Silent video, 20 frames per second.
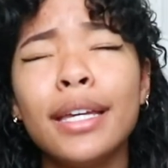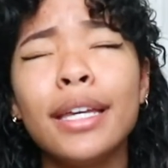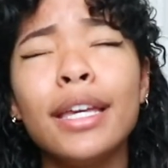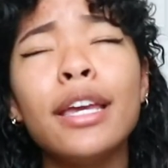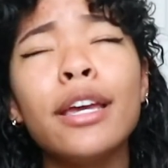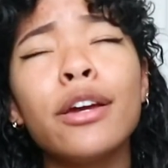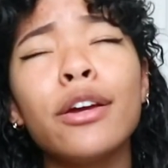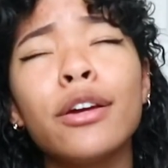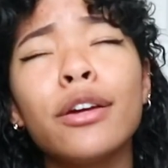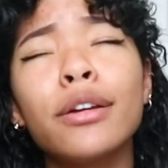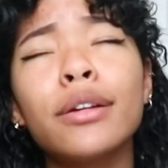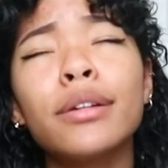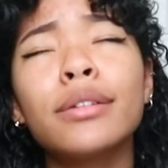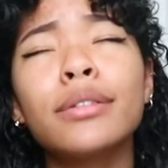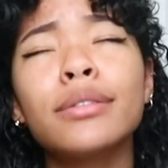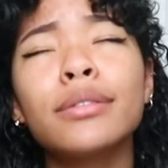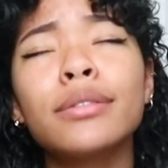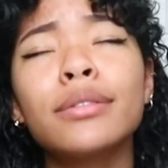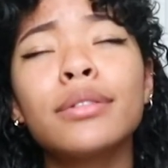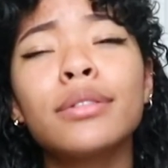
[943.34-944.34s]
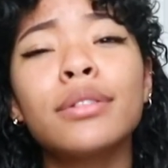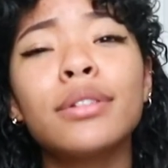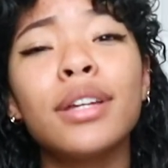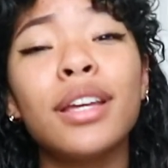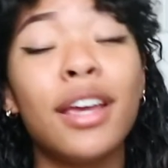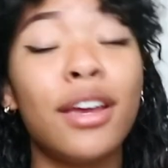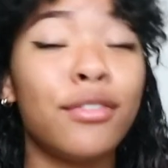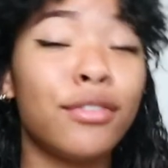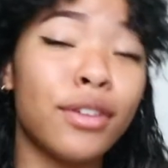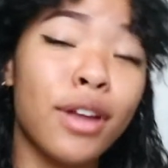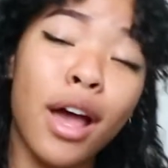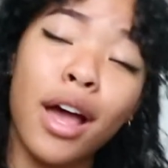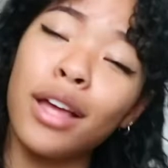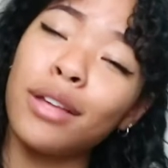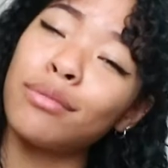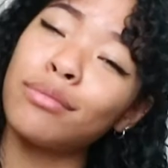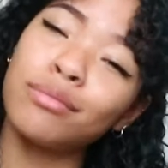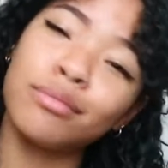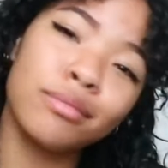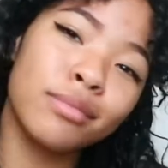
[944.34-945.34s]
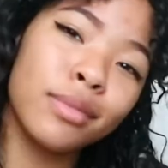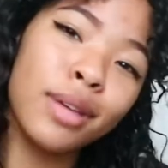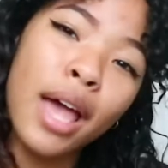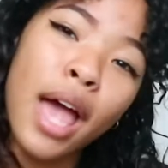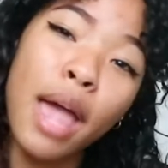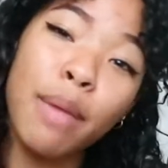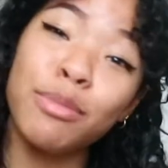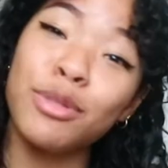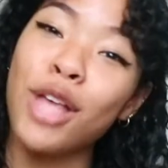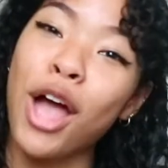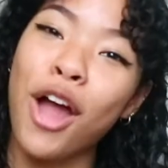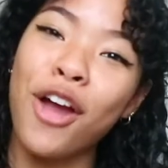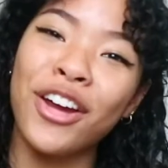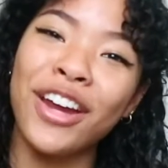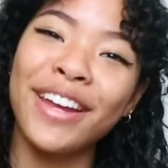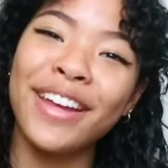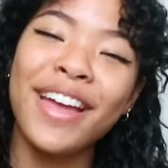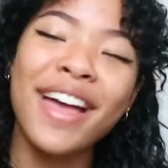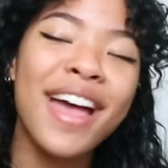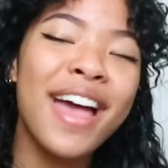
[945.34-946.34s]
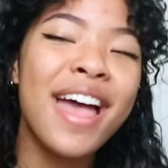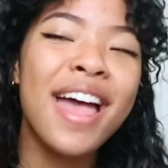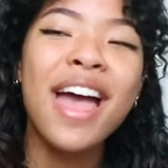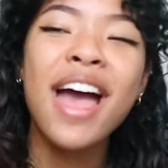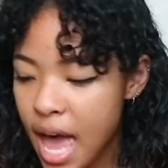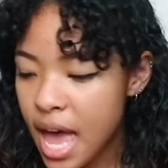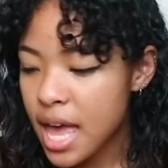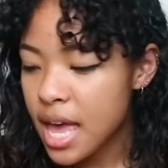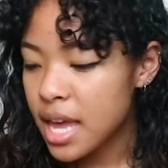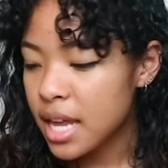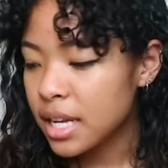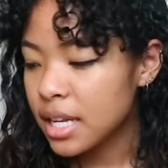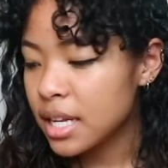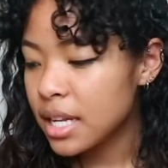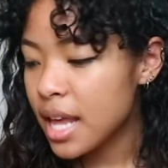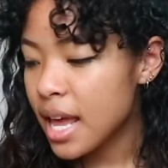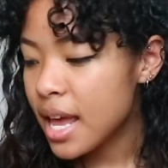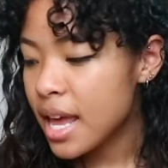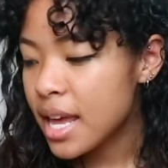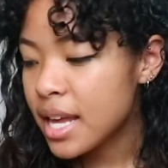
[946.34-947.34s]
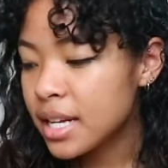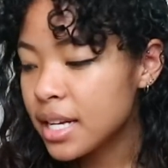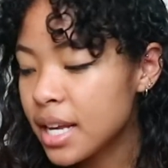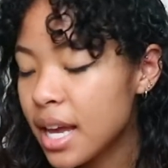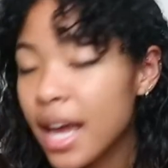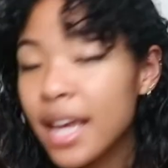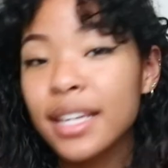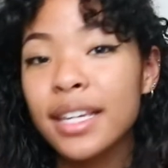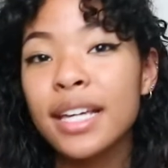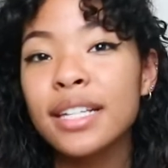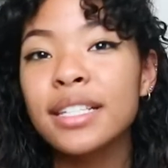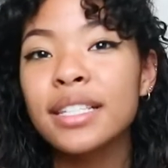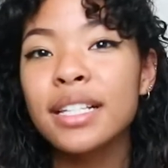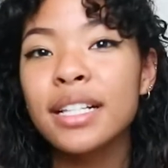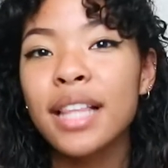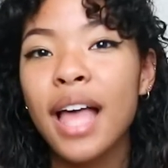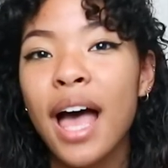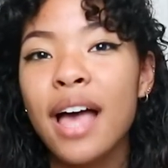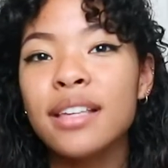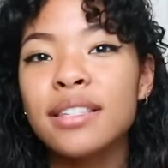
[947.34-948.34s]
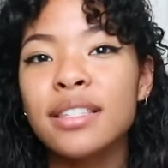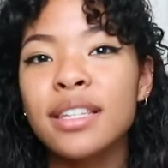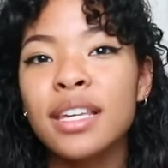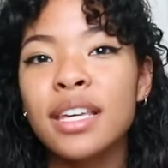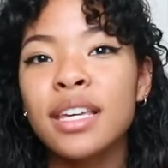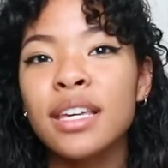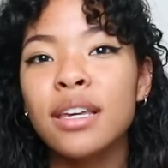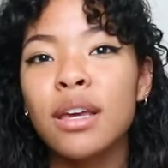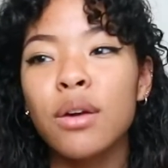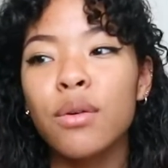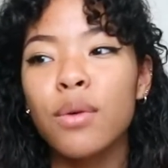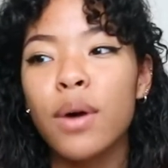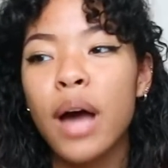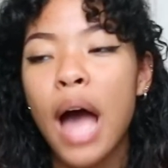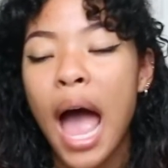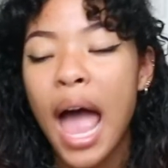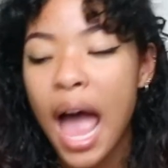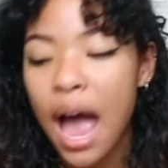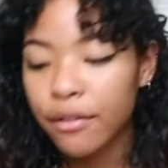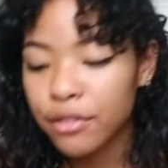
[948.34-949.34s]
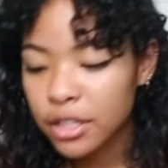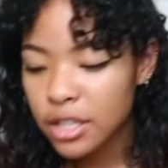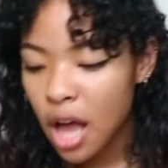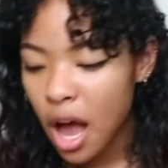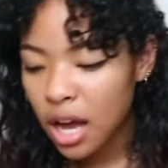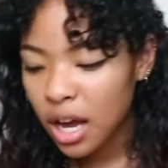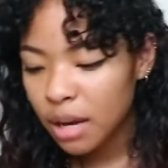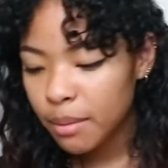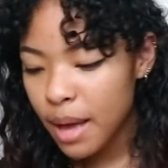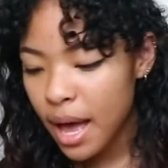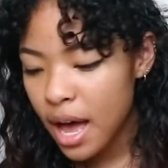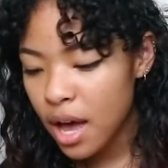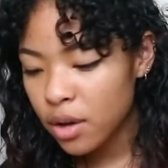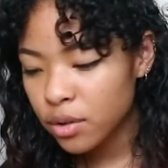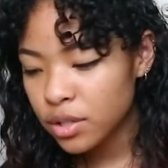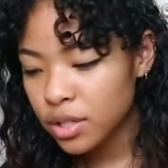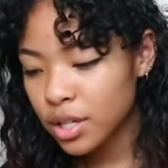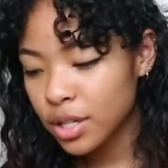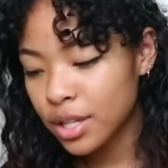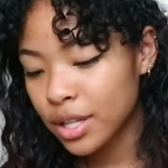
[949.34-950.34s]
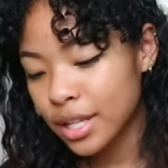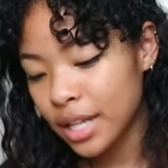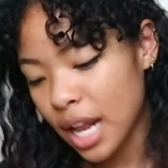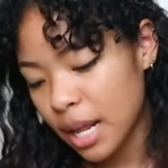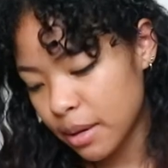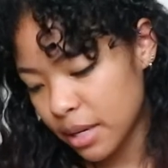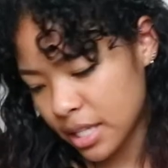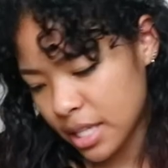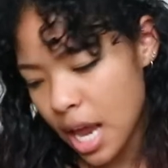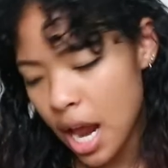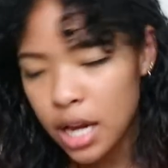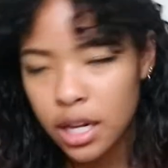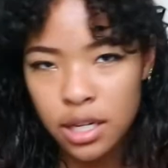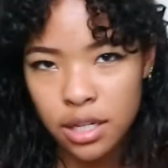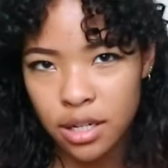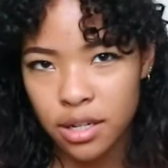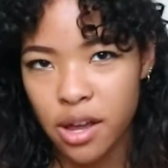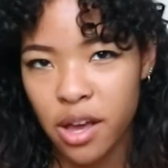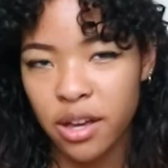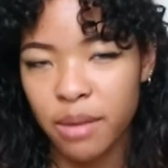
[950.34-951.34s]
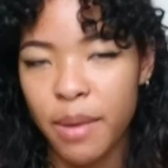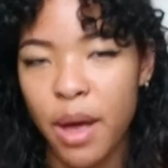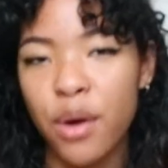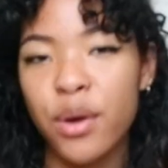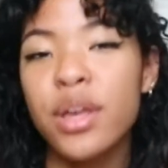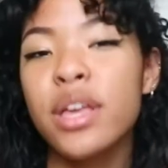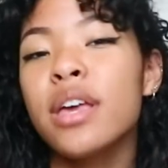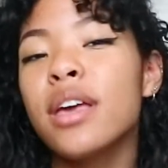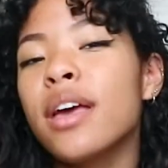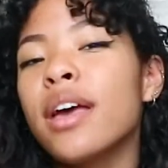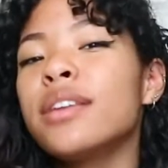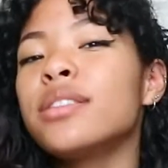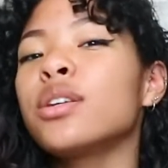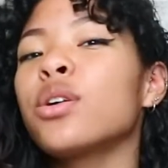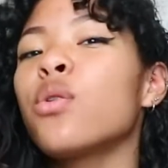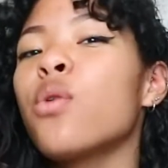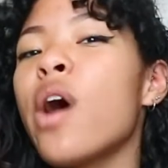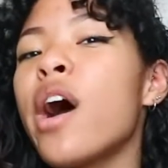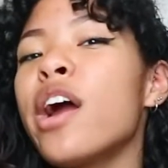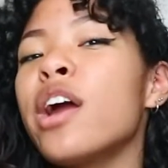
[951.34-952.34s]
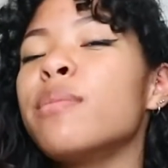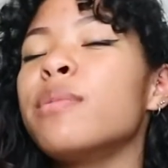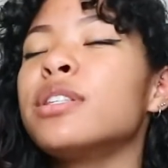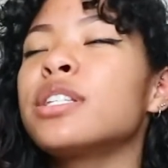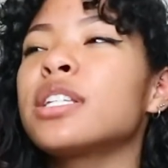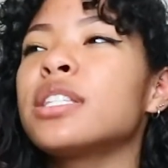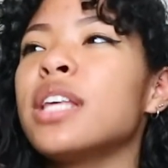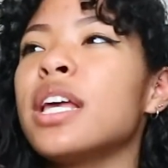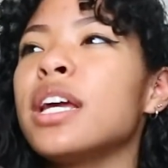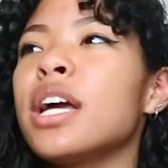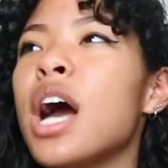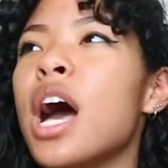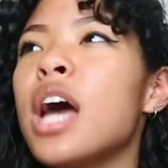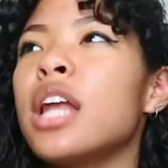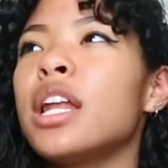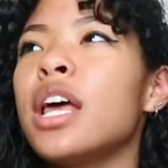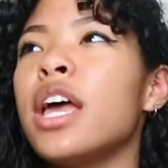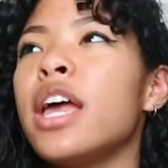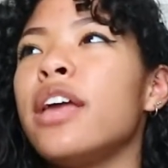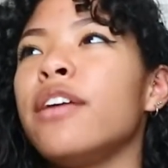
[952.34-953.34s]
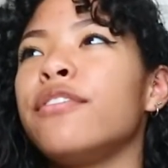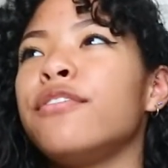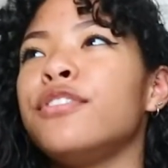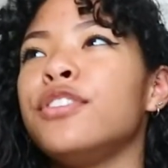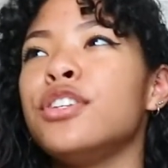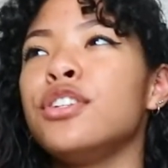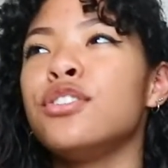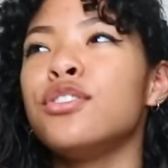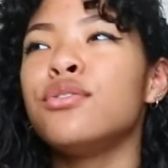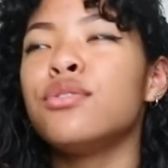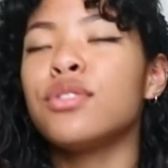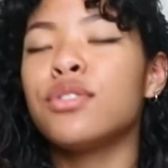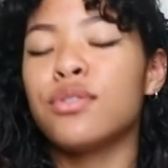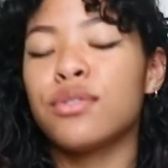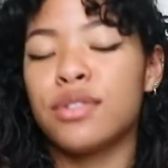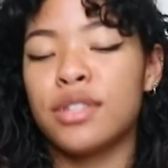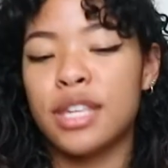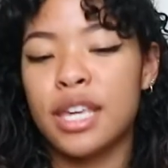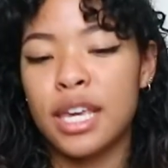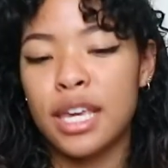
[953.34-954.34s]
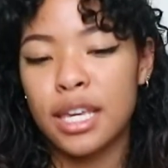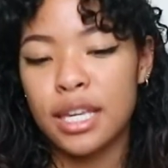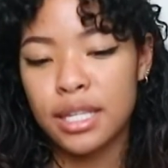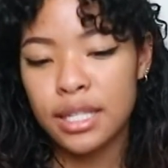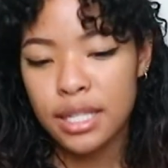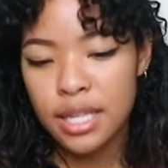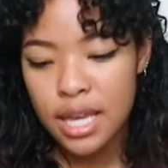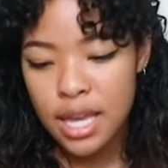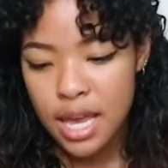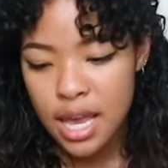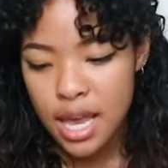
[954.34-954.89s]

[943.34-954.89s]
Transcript: here. If not, I'm sorry. And then I guess the last thing I have to talk about, that I'm excited to talk about, is Acquirements, because I got a few new things.